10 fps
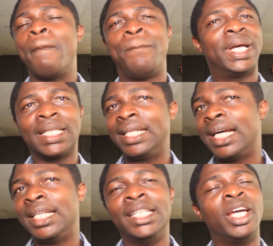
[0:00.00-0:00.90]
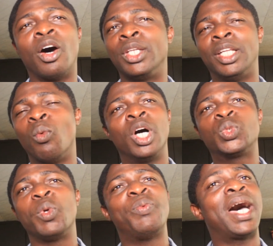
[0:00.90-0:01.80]
better than the
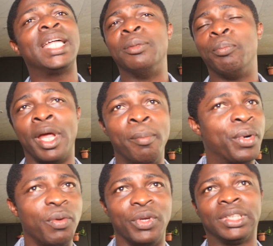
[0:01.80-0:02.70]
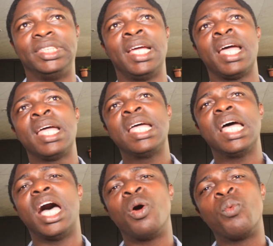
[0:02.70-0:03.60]
ones we've had in previous year,
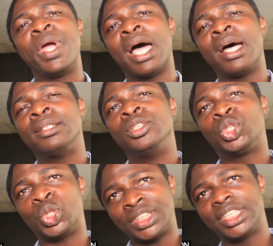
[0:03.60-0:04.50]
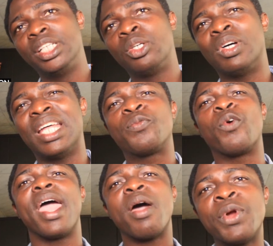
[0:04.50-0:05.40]
and we are trusting God that
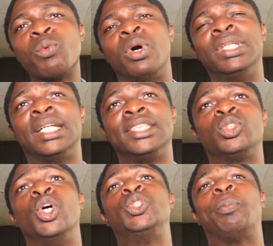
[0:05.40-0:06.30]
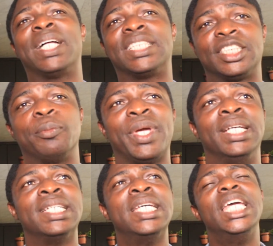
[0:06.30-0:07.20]
for everyone that is going to
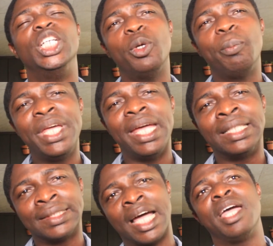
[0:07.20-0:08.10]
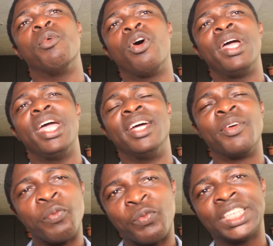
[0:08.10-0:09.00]
participate, it will be a time,
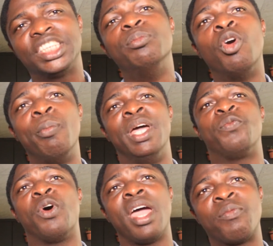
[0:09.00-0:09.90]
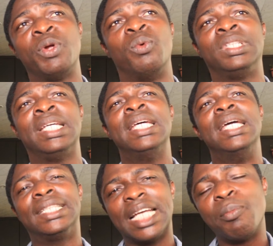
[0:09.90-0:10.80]
a refreshing moment for everyone,
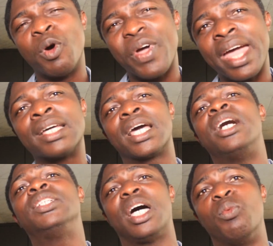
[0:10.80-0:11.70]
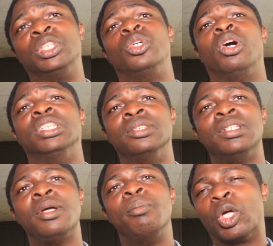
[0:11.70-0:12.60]
a time of encounter with God,
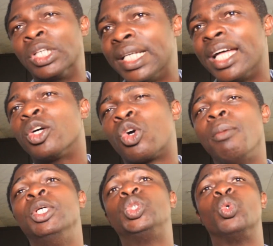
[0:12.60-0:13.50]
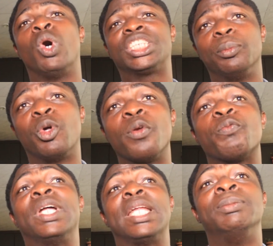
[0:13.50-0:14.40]
because they are coming to worship God
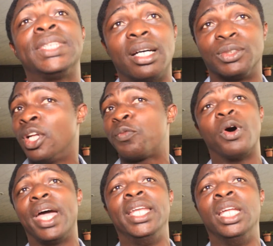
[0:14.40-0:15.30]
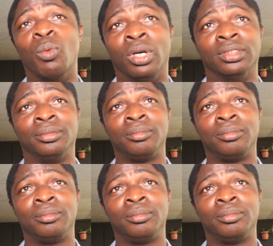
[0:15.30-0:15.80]
for themselves, not for anyone.